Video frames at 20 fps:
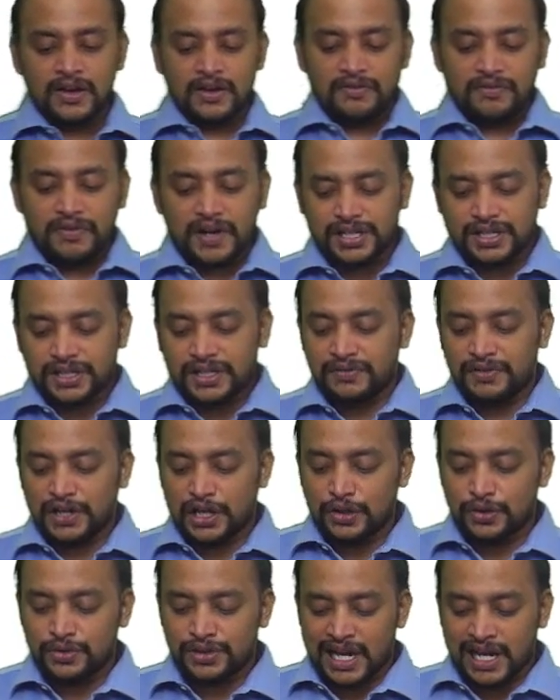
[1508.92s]
First we
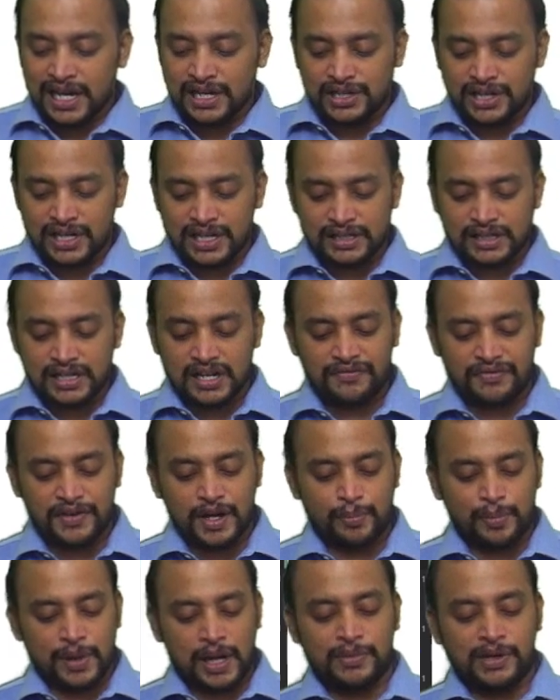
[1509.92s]
use IGST
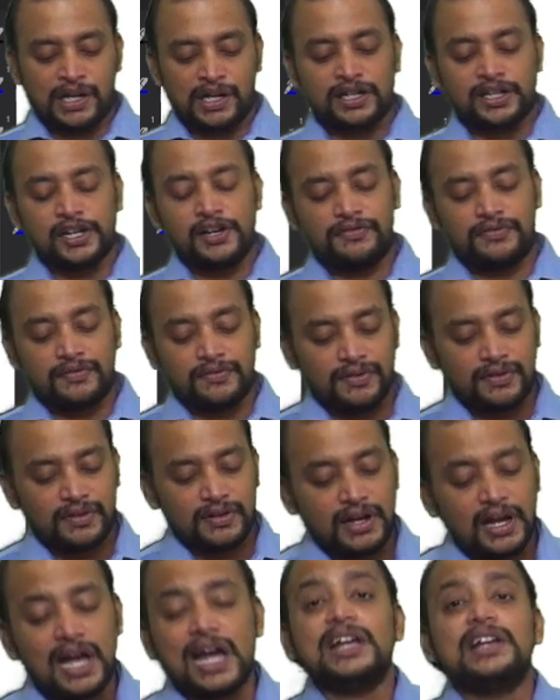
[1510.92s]
for payment of
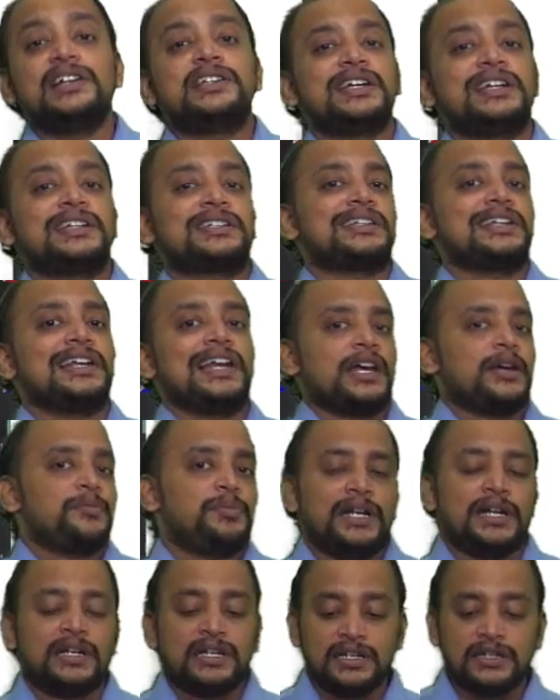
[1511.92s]
IGST
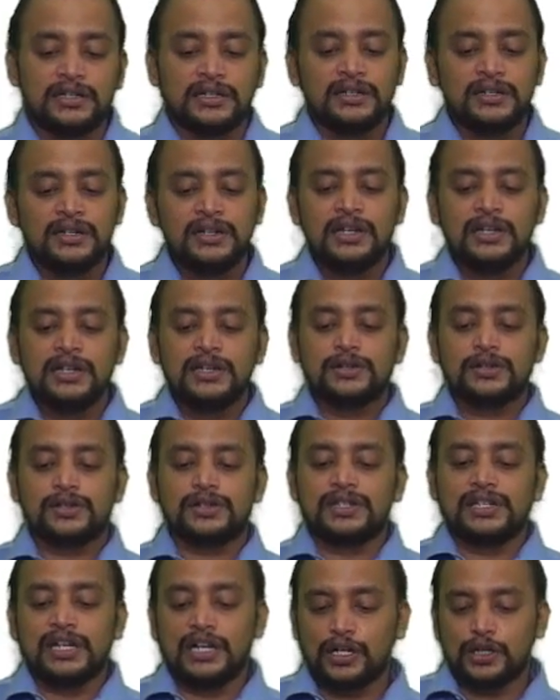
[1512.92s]
liability. So
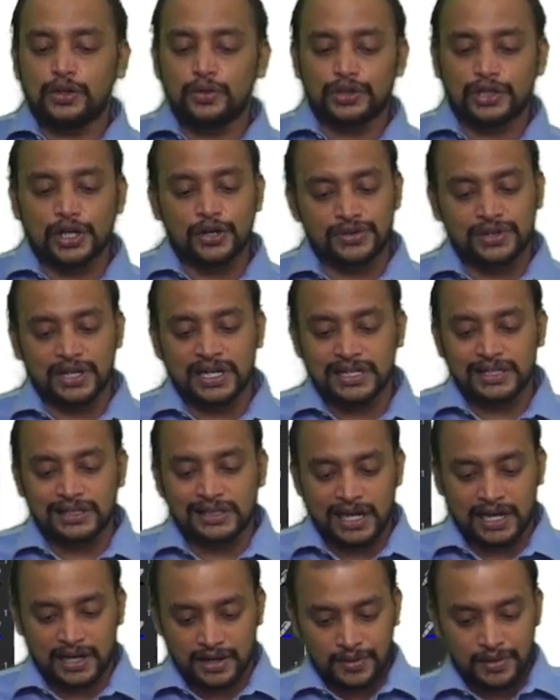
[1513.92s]
still 2000 is
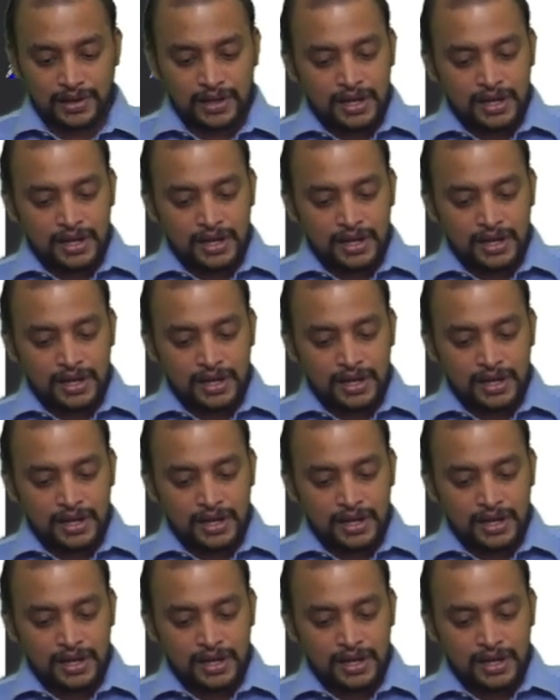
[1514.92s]
there.